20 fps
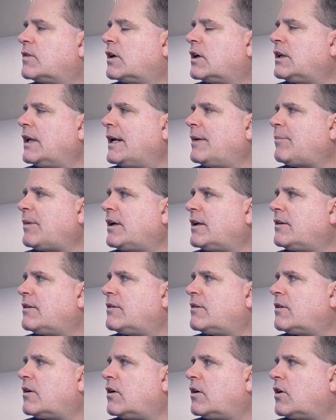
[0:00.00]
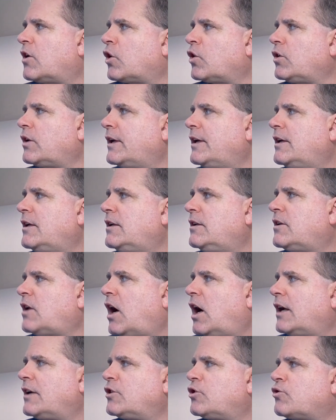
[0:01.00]
claiming early
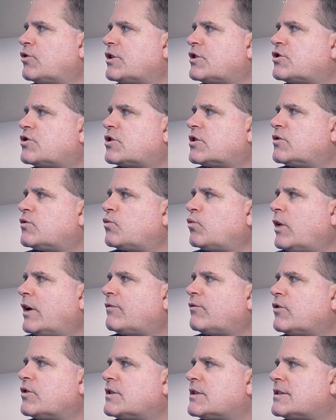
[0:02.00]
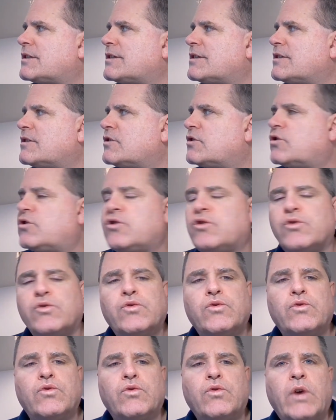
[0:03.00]
non Christian references
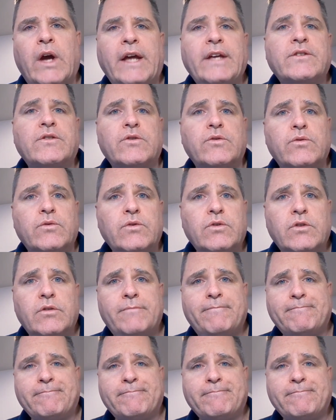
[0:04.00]
to Jesus.